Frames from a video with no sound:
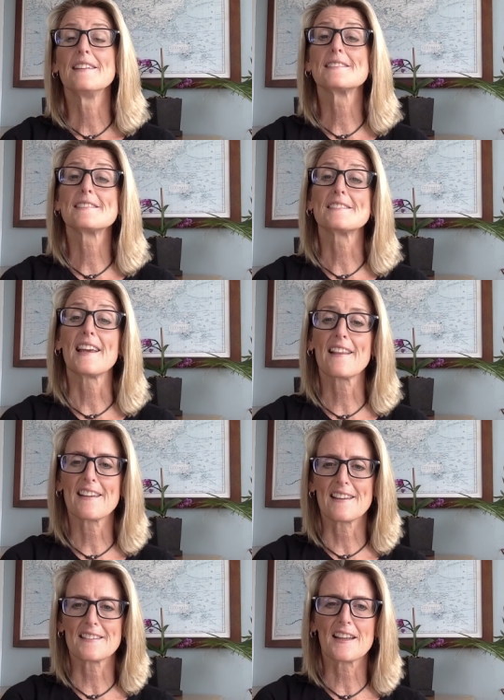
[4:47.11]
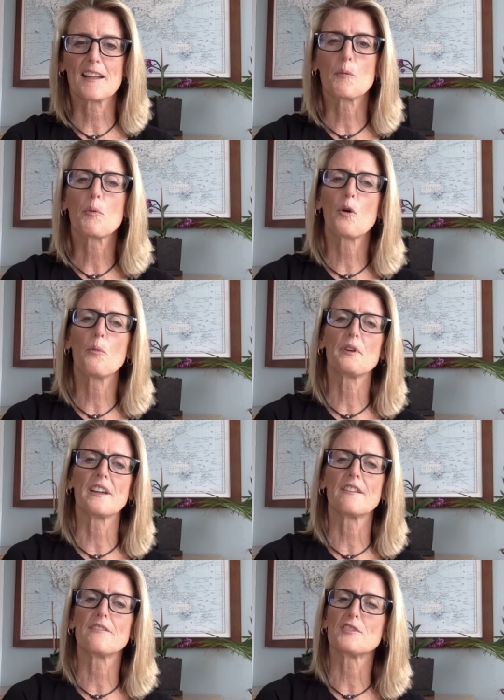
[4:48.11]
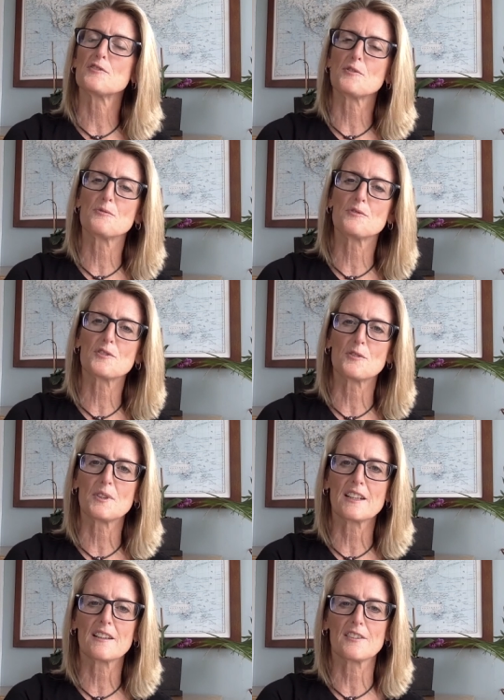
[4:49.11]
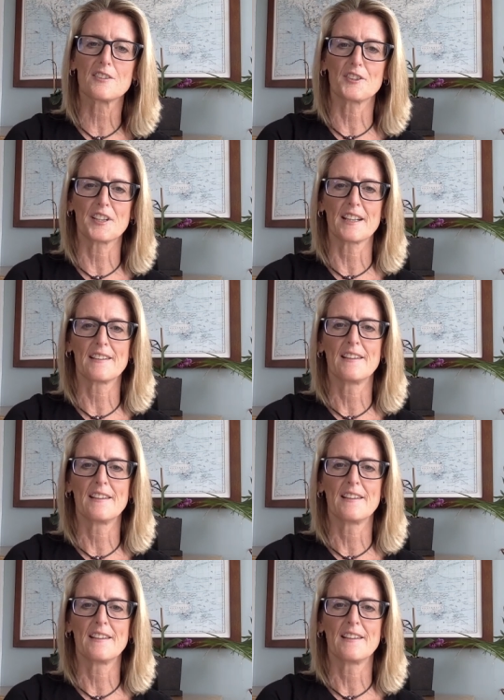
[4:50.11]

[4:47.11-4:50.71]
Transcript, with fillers: salient, and appropriate for students' unique learning,